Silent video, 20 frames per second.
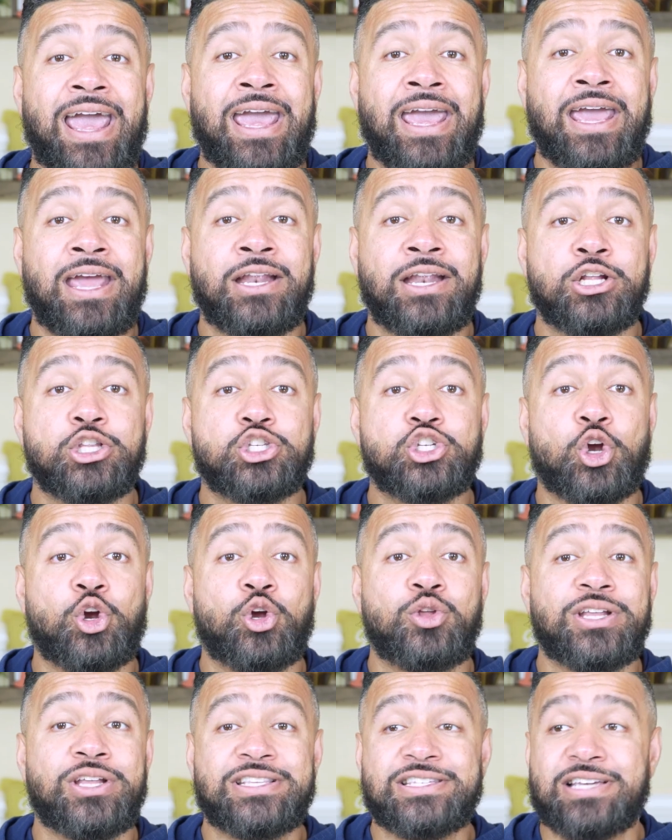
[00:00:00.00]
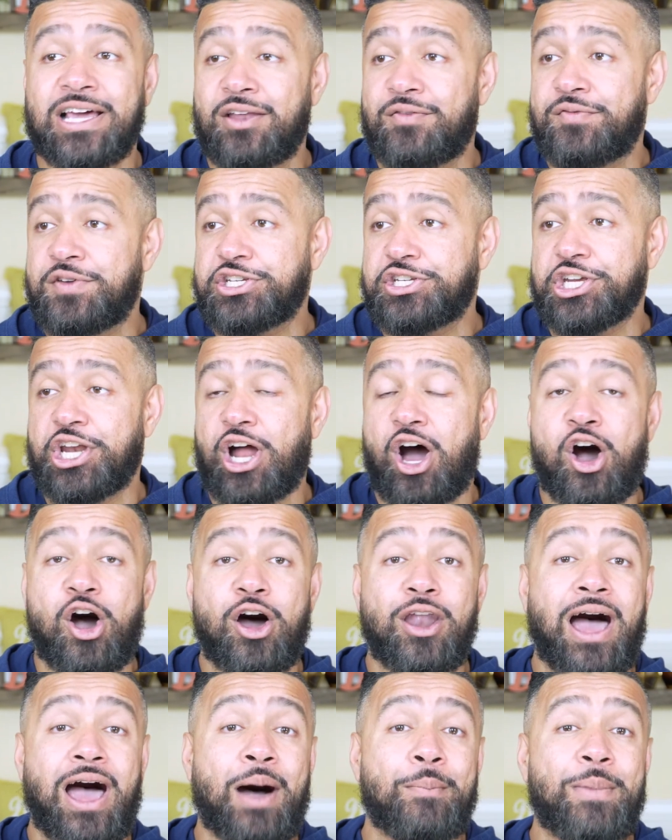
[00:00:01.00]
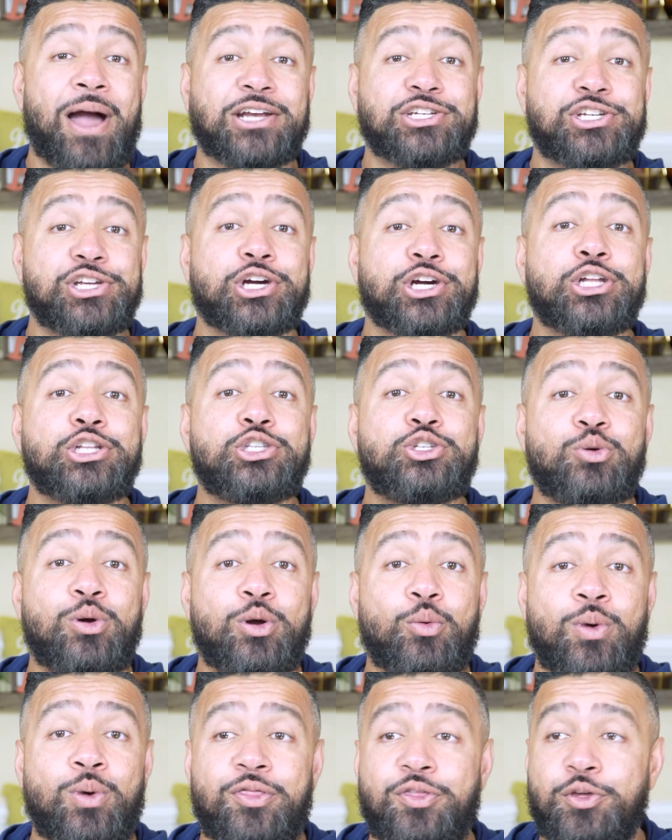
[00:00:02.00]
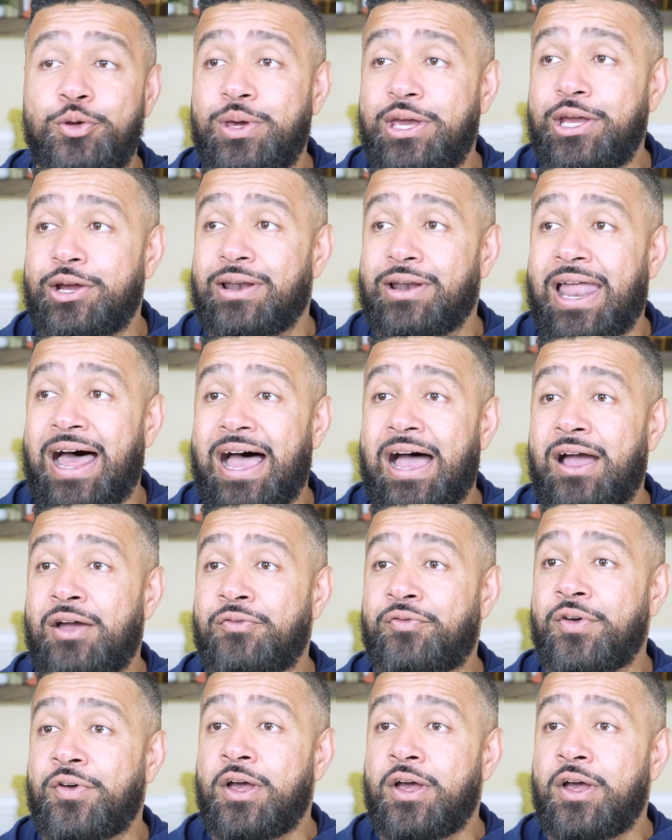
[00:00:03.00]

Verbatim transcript: and turn the television on. I'm actually gonna do it with you here live